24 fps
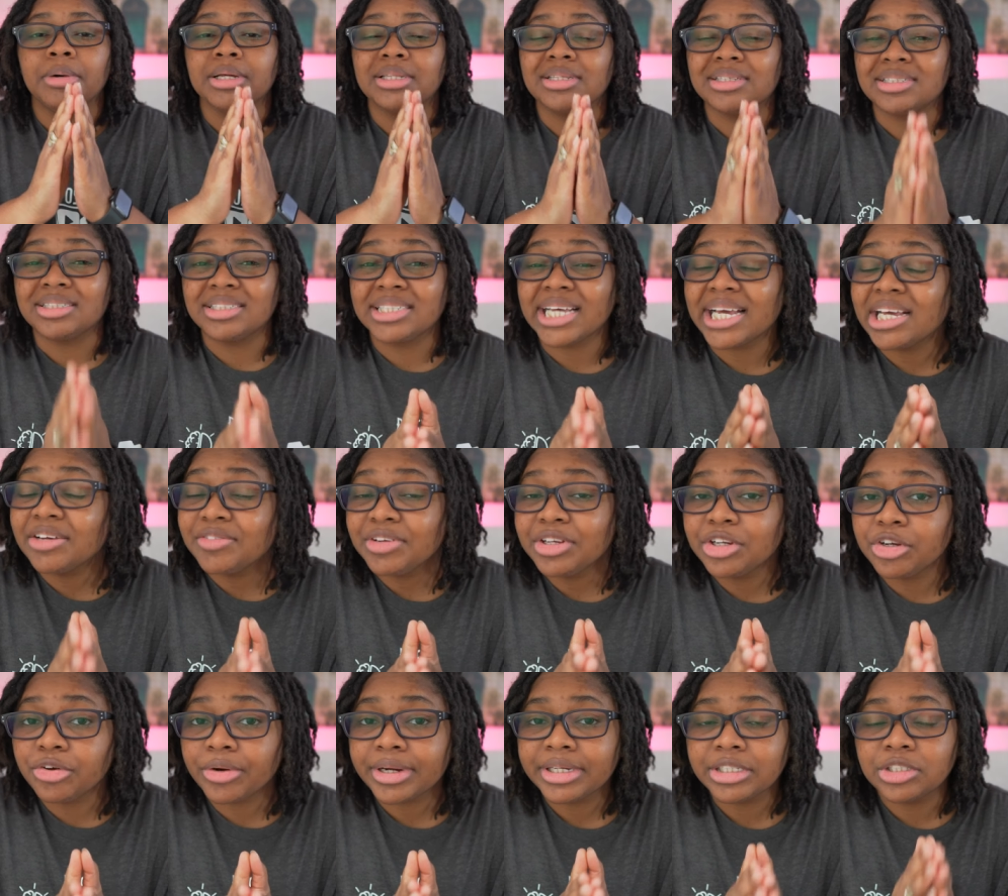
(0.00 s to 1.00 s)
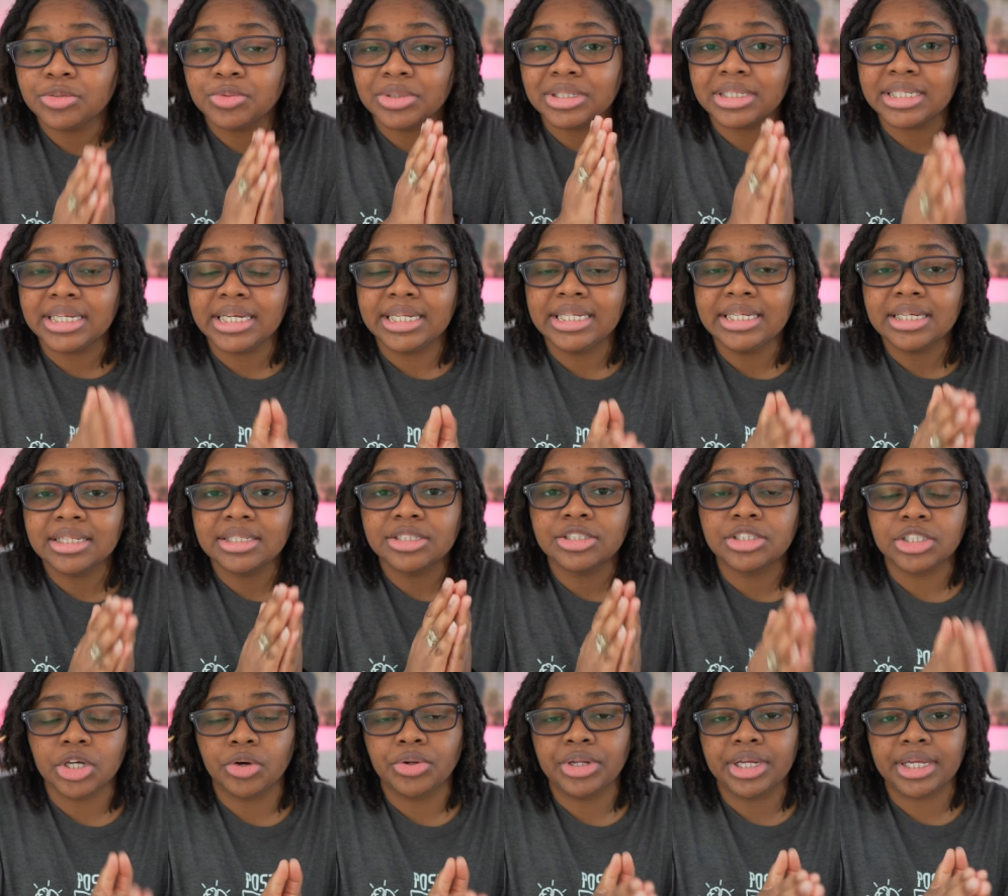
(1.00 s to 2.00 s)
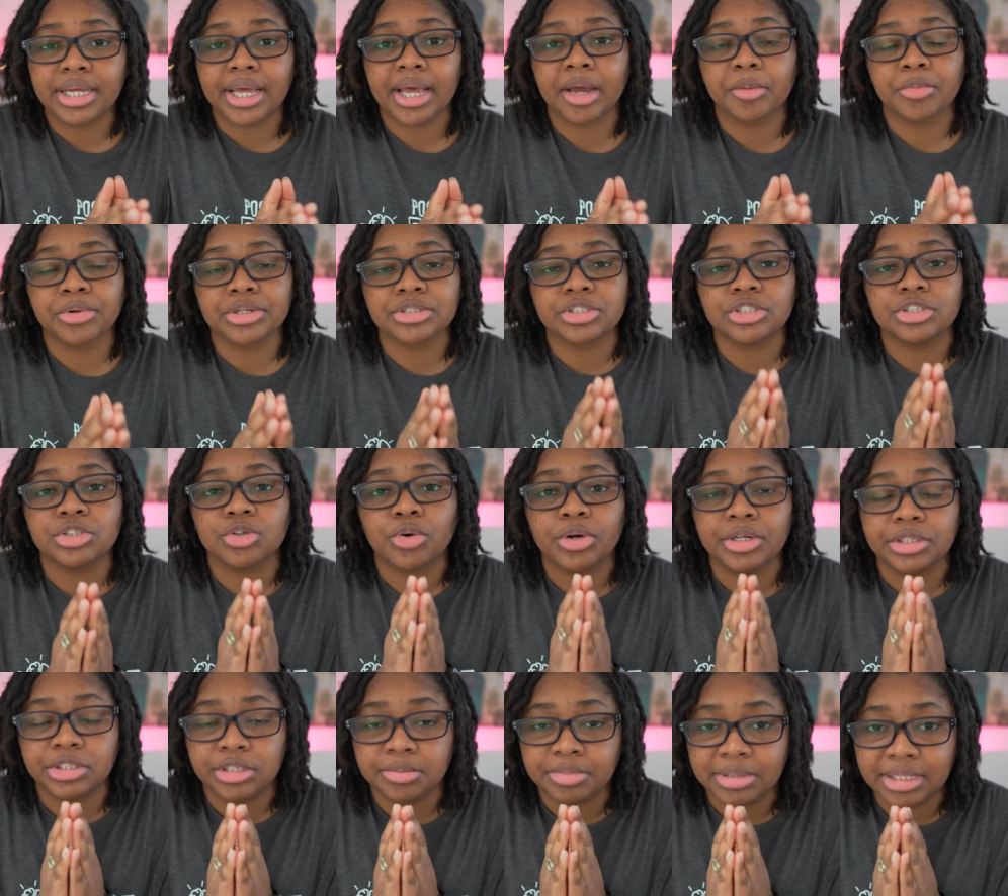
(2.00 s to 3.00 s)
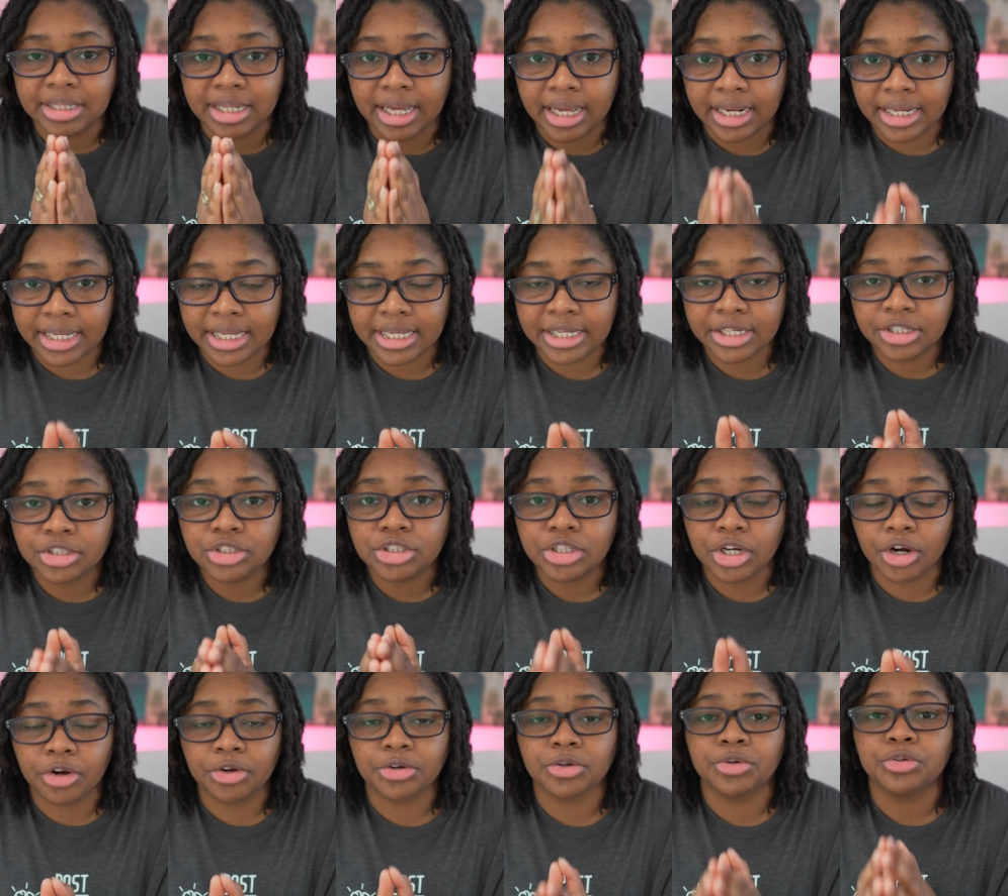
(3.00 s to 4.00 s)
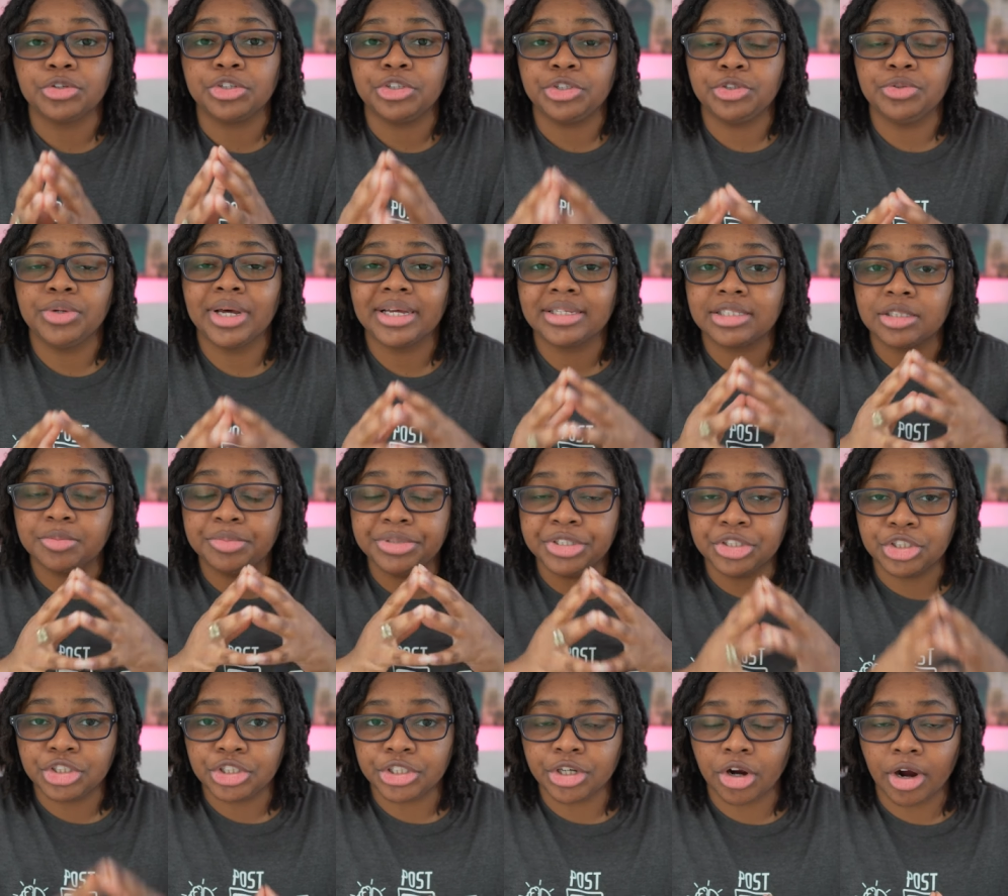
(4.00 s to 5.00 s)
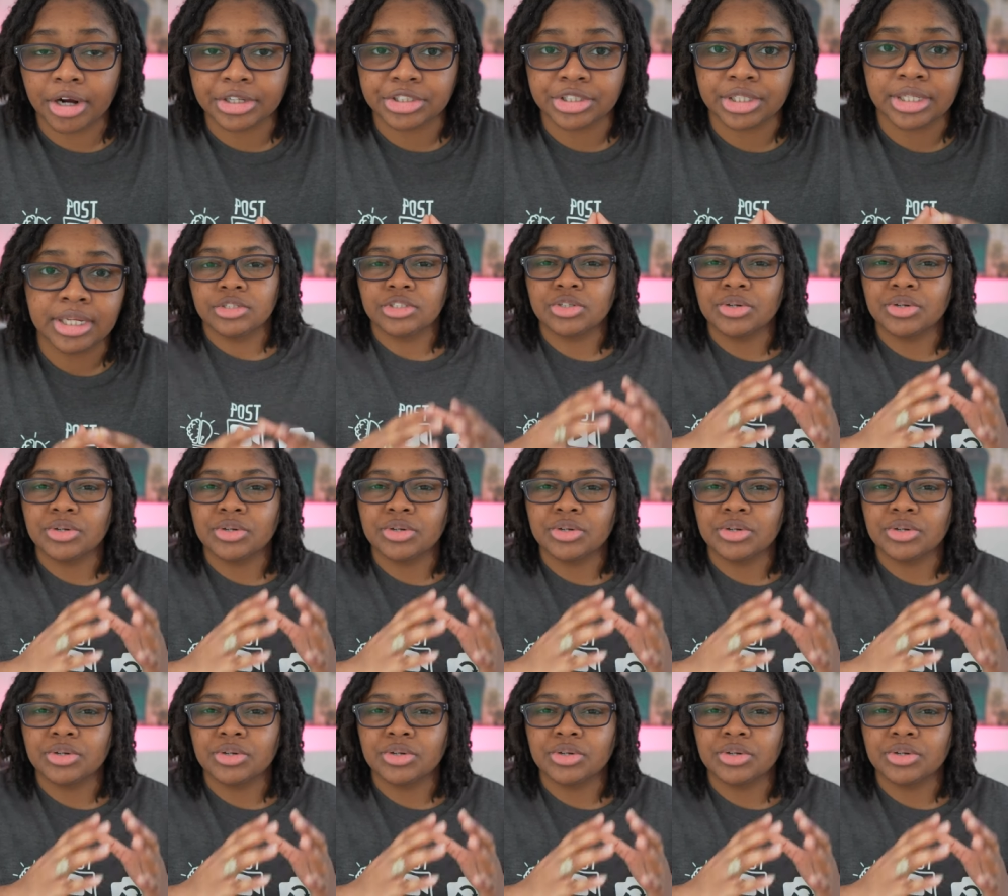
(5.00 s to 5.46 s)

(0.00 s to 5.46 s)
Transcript: But the saving grace with any of the Sony cameras is going to be that internal USB charging.